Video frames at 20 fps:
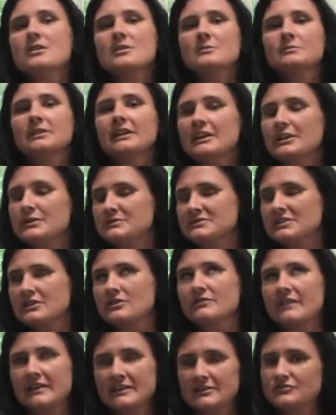Play-Doh is a
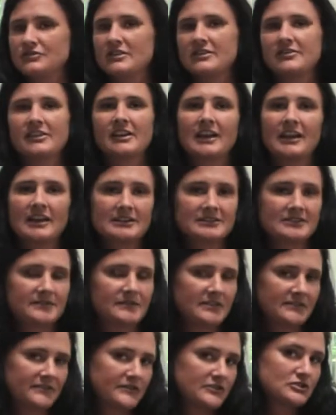great strengthening
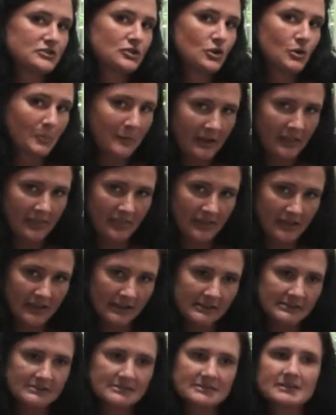activity for so many
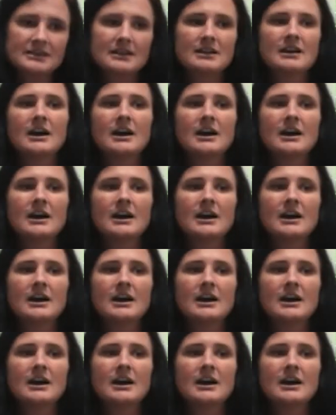things,